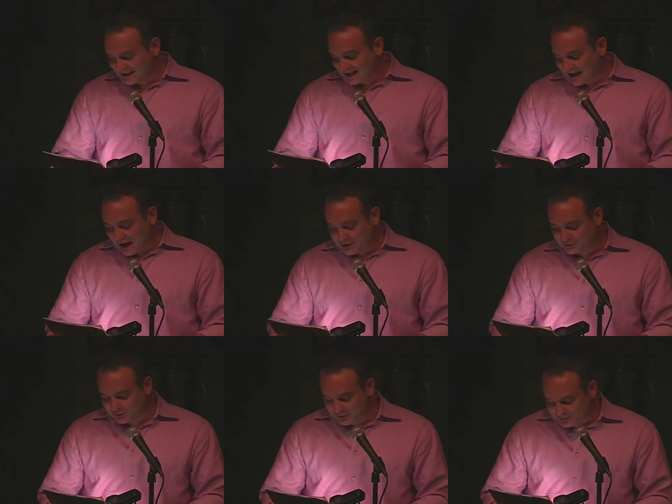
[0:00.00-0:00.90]
I ask
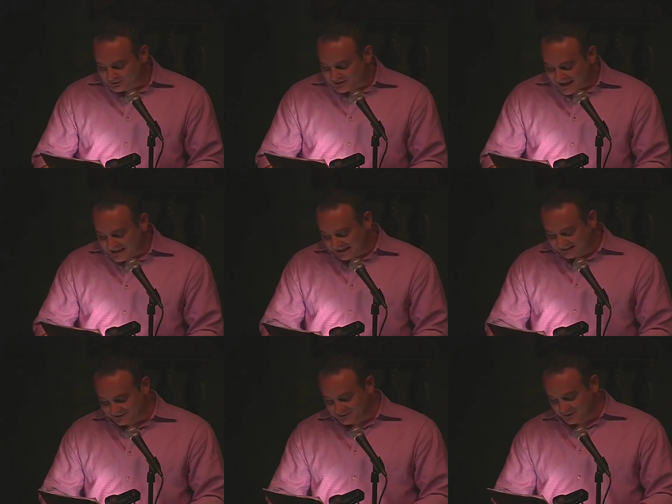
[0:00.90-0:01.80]
for your understanding
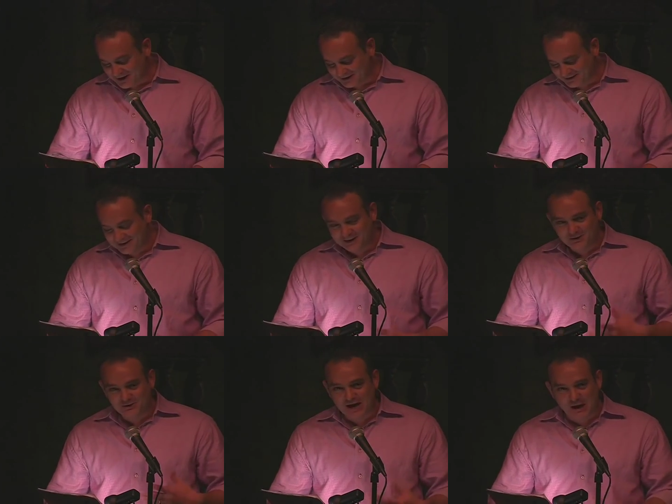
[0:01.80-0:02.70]
as I try to
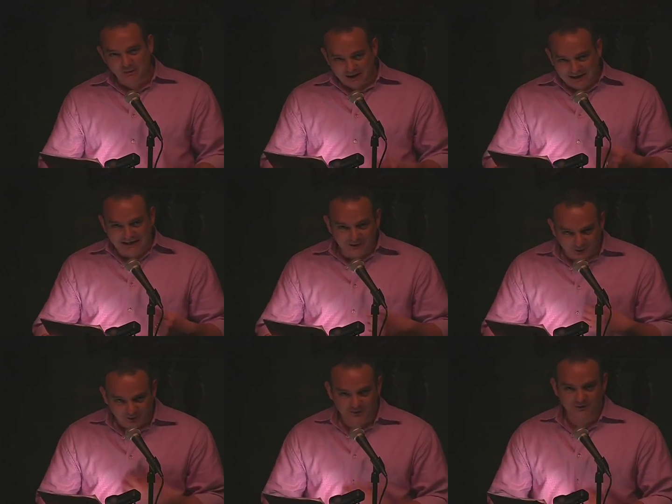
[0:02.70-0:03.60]
channel my
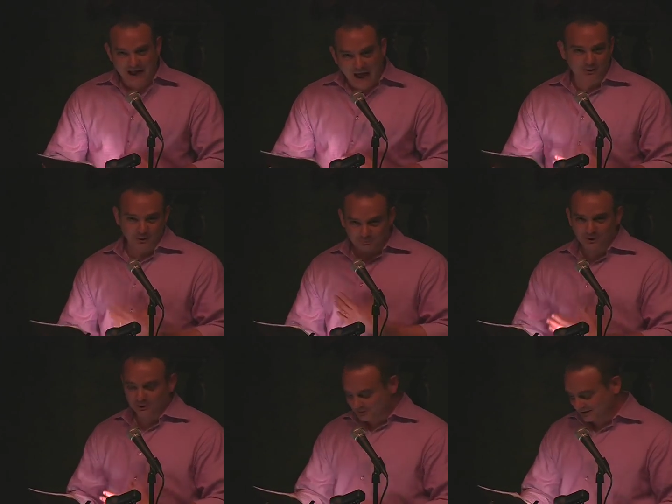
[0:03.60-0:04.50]
inner outer
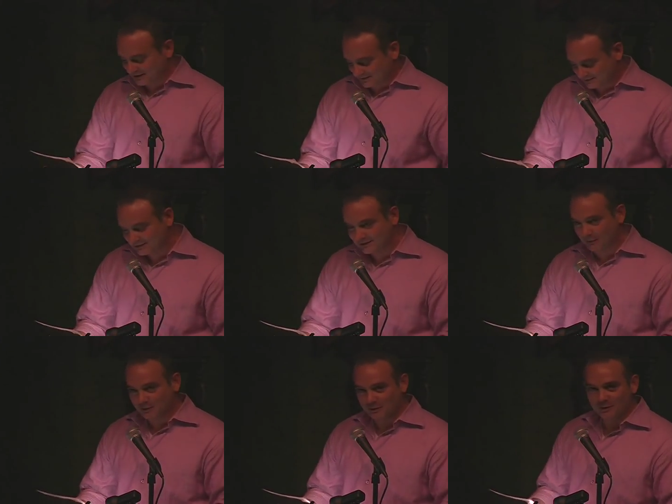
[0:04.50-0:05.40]
borough kid.
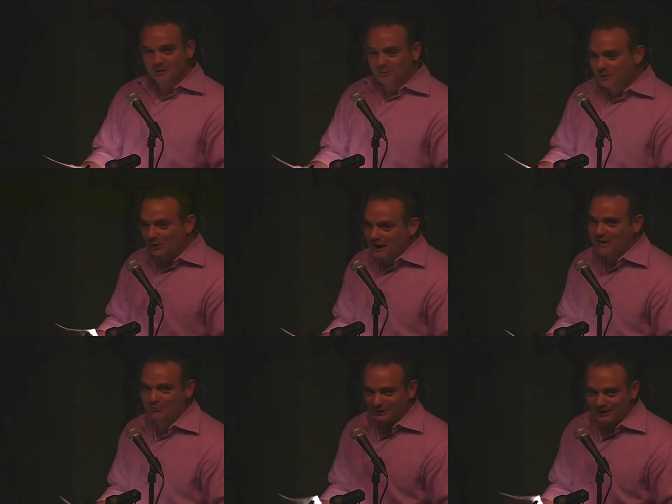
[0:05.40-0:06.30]
We all
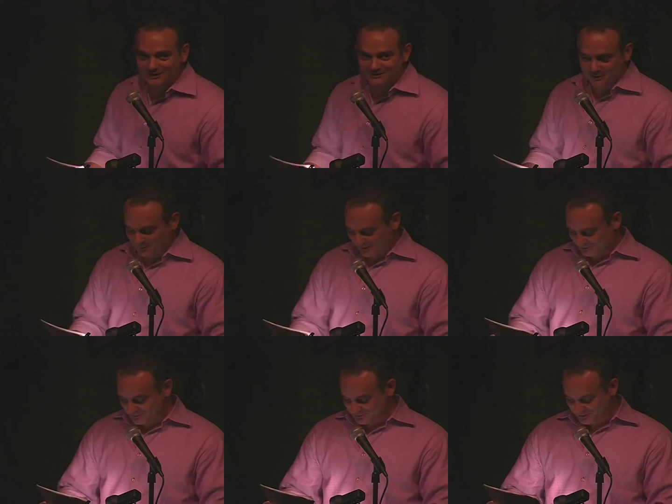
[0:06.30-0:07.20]
have one in us somewhere,
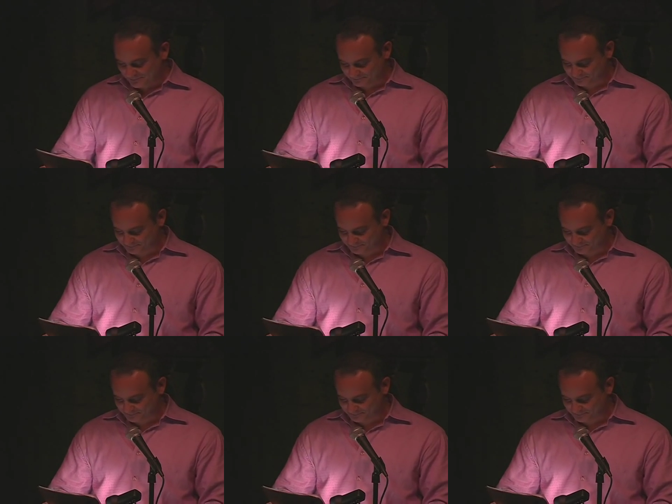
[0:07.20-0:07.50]
I'm sure.